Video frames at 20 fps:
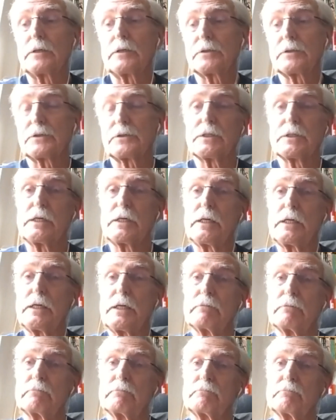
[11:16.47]
to
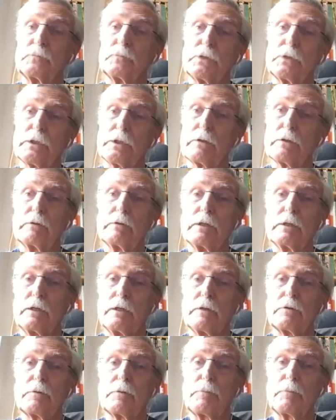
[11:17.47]
see, you know,
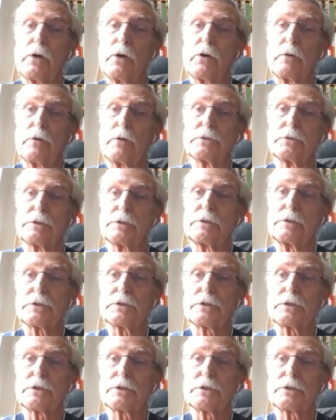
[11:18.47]
the poems in this